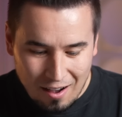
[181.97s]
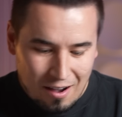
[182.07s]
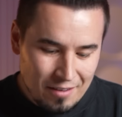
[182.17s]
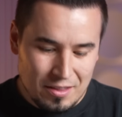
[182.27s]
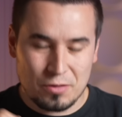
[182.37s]

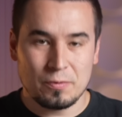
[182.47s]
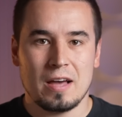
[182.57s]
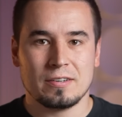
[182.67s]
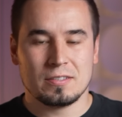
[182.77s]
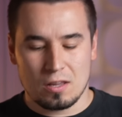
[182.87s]
on the three
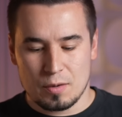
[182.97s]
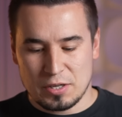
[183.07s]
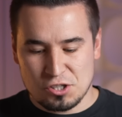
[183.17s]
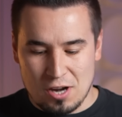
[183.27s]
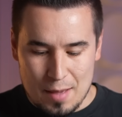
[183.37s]
hundred dollar
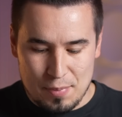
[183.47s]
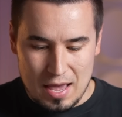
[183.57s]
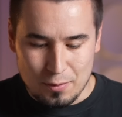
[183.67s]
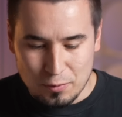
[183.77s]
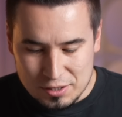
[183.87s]
budget
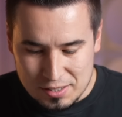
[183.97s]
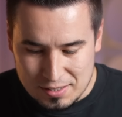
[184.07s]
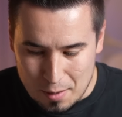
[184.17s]
iPad, which is